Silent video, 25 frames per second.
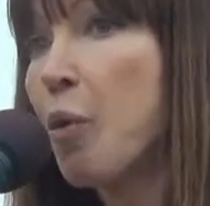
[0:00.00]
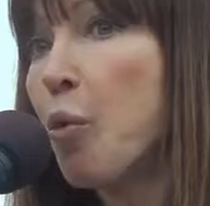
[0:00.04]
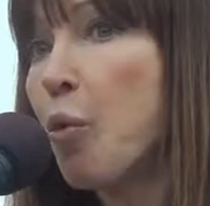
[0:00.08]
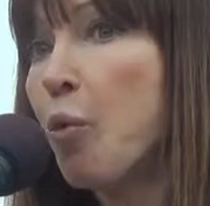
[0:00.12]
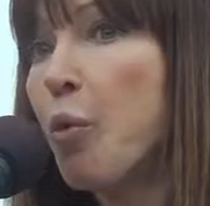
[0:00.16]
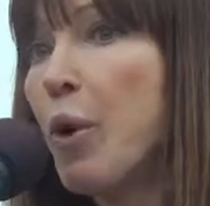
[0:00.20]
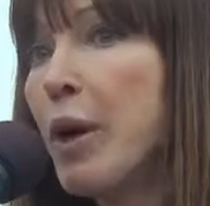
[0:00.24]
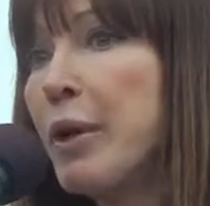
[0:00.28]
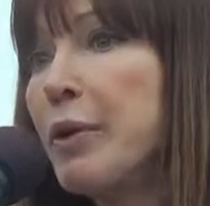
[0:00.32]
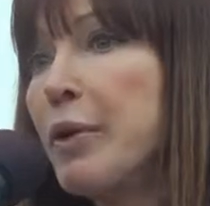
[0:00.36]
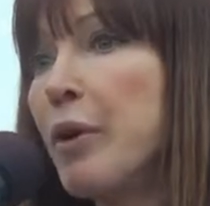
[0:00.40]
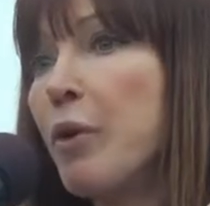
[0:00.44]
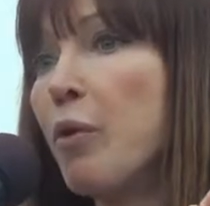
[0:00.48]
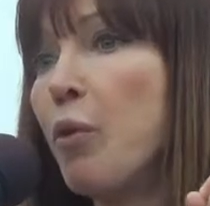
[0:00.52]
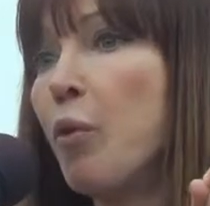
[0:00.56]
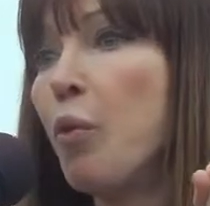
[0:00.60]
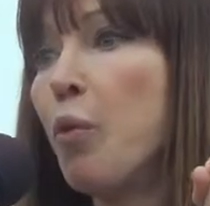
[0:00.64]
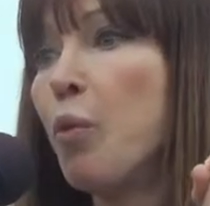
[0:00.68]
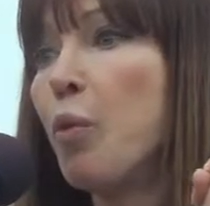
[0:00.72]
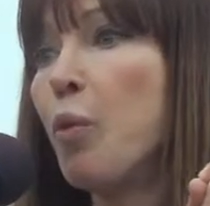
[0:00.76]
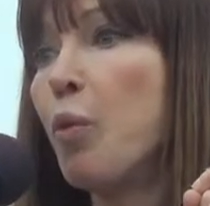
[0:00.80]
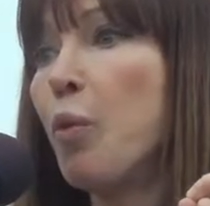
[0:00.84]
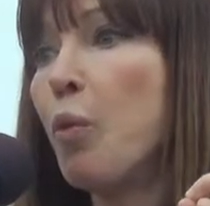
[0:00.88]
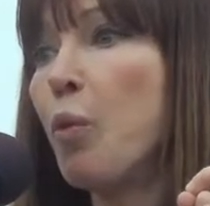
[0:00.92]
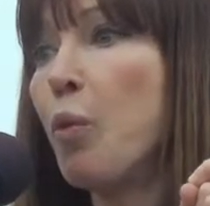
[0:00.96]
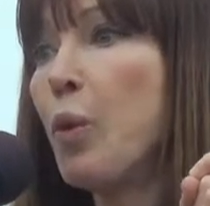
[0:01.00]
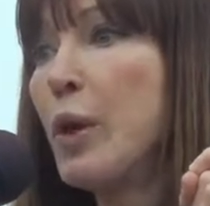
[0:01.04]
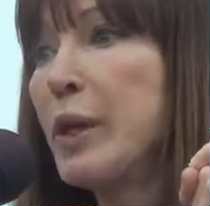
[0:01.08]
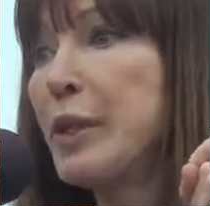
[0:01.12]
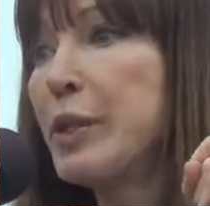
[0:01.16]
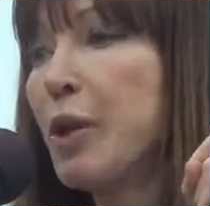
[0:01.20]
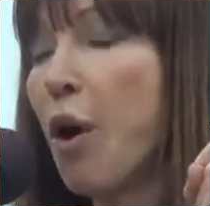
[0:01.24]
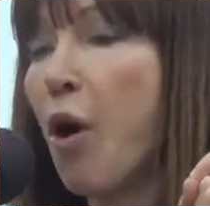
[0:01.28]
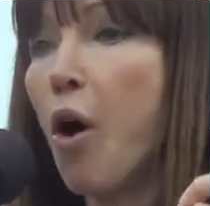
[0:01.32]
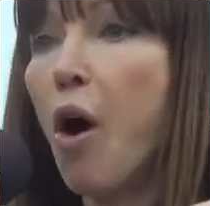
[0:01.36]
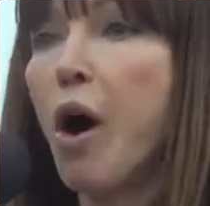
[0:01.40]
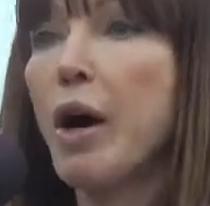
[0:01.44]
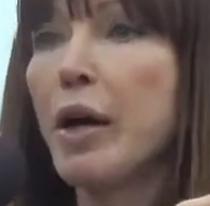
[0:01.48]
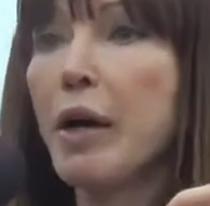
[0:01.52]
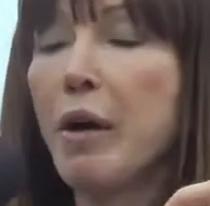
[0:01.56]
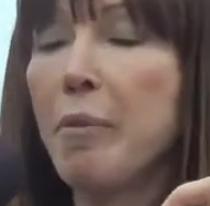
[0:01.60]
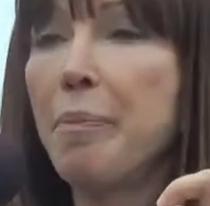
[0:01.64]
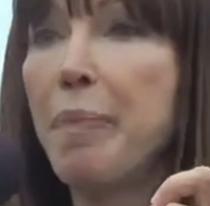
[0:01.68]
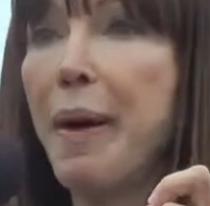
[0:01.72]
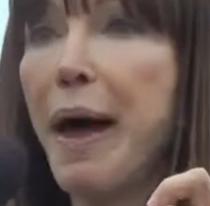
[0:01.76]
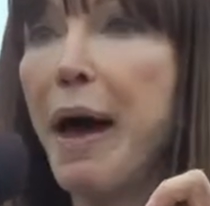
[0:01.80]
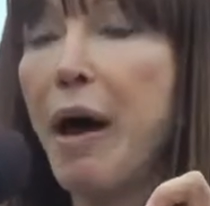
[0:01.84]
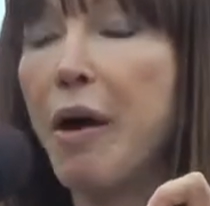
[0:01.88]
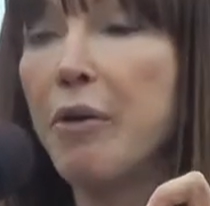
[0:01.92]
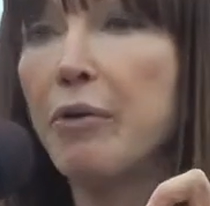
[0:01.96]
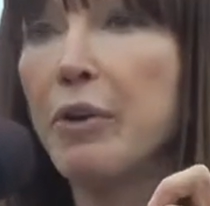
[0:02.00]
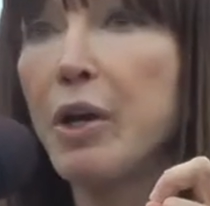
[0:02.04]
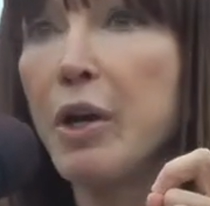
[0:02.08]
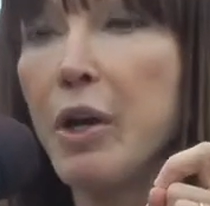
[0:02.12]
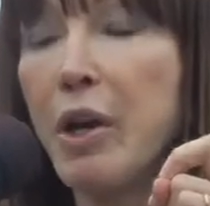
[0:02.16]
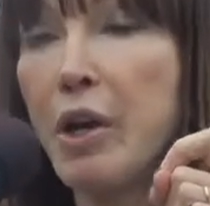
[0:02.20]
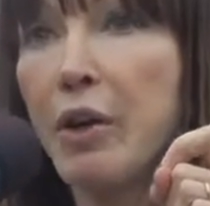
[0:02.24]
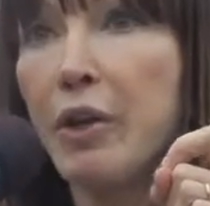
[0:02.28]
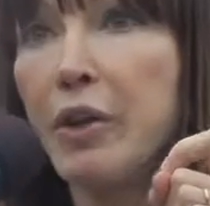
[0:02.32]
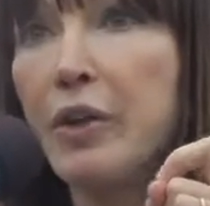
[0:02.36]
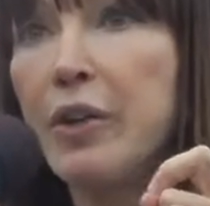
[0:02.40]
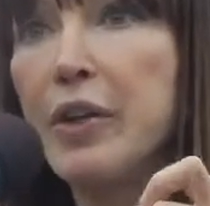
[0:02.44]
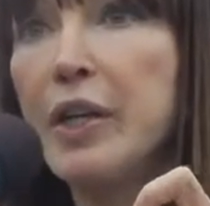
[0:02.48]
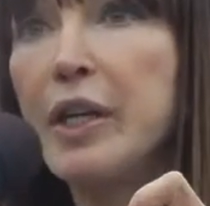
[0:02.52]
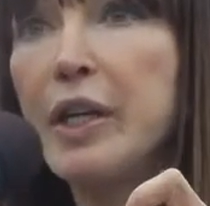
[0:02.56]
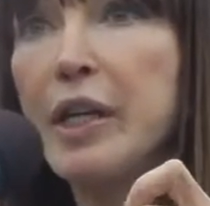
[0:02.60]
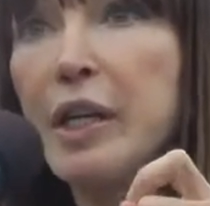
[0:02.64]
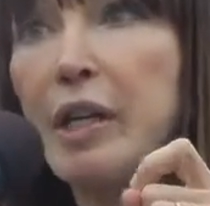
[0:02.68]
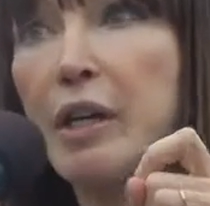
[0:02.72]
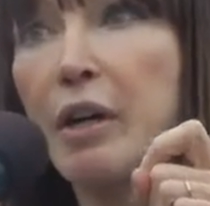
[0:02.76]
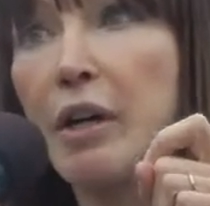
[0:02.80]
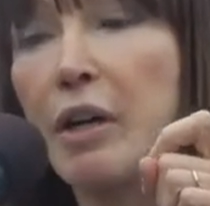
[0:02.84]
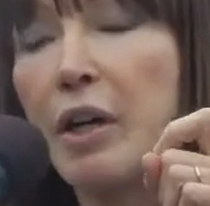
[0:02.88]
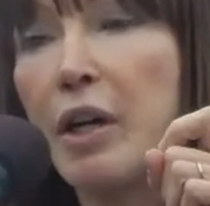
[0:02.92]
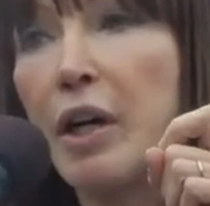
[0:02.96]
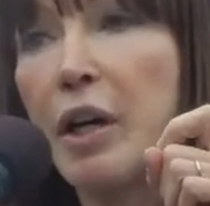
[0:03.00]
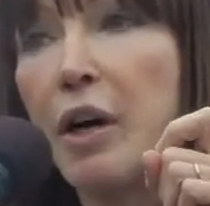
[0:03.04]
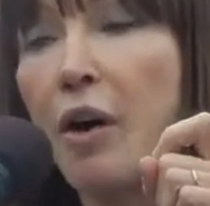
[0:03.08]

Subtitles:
When we talk about the,